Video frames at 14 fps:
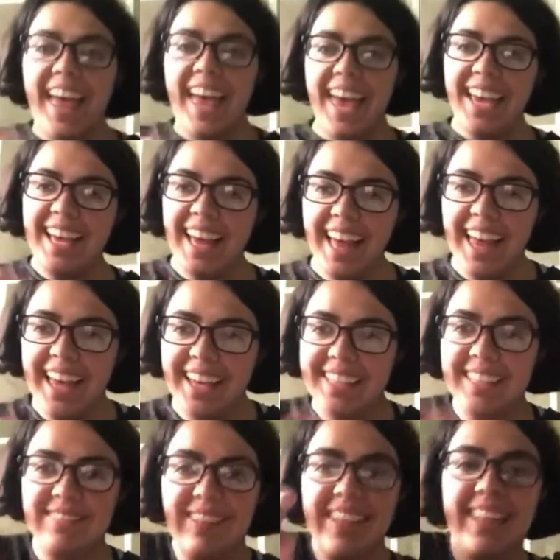Hey
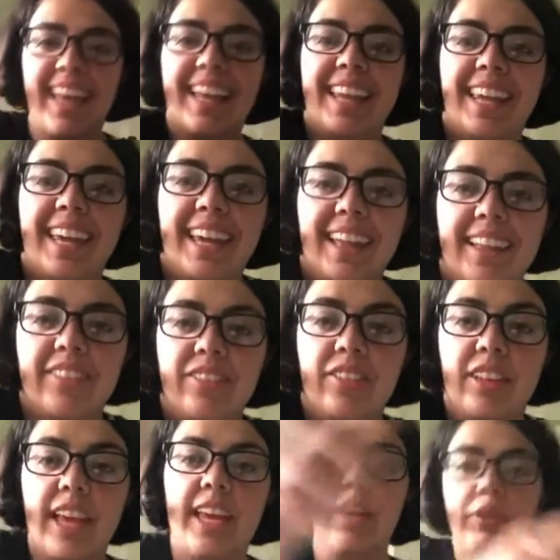guys, me Danny, and
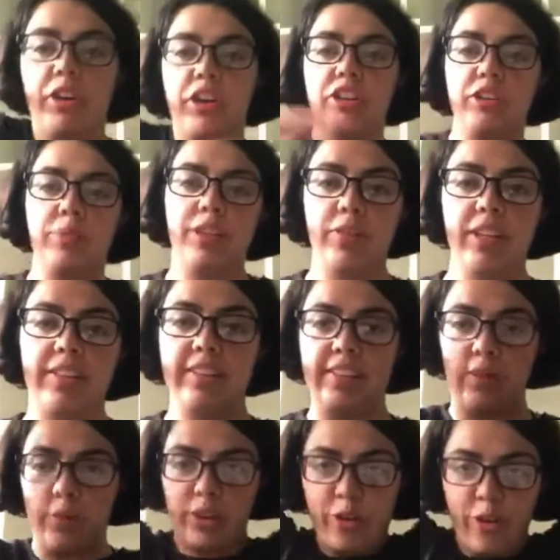today I'm going to be doing a
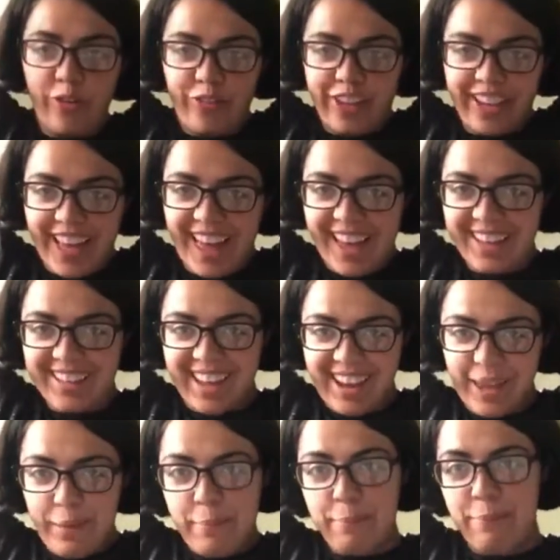Disney World haul for you guys, and
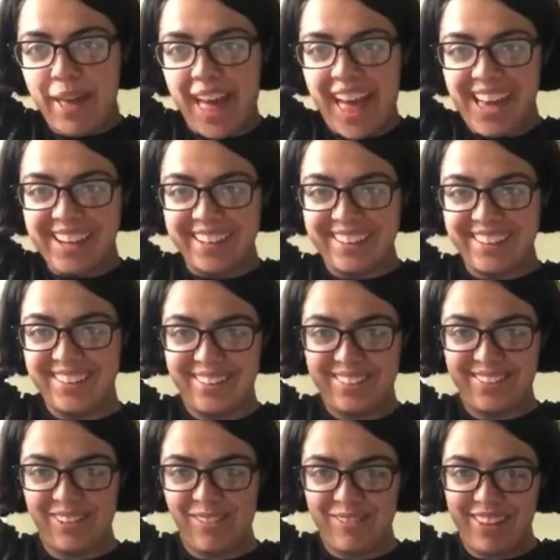I am back
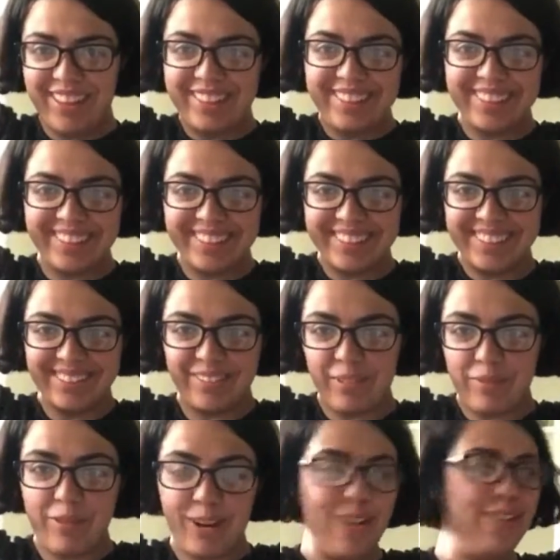from London,
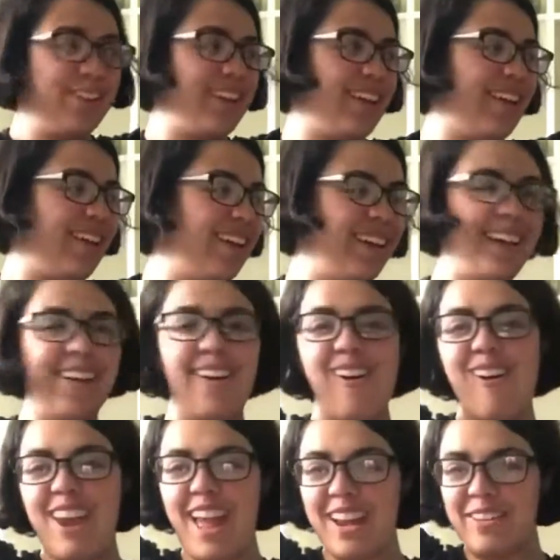from Florida,
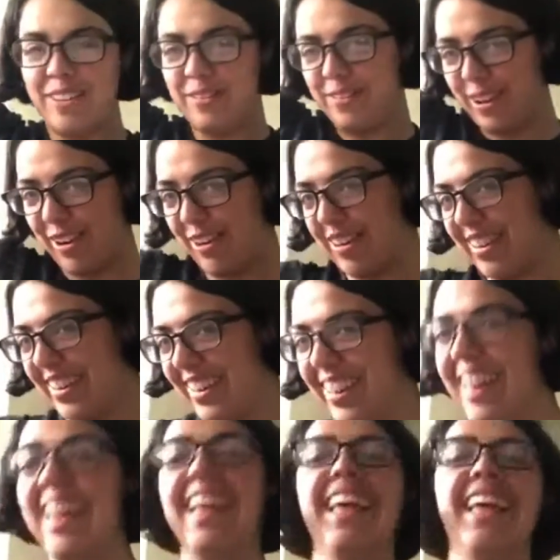Orlando, Florida.